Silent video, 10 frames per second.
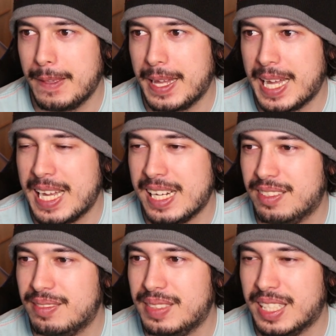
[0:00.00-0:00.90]

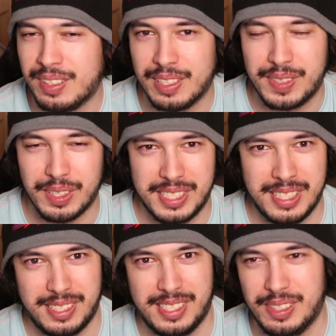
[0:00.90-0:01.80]
And now I've got
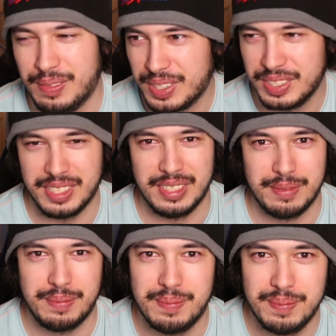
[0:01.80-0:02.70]
to stop because I've
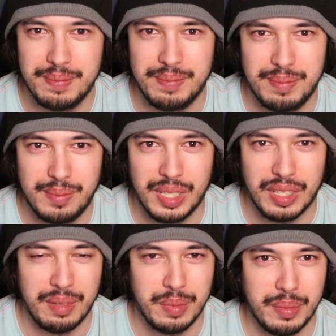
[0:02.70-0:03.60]
got a
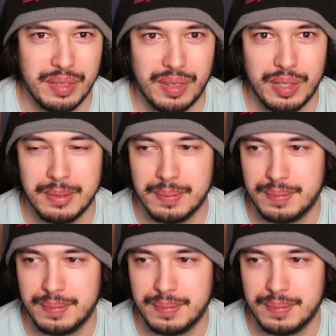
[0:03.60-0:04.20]
lump in my throat.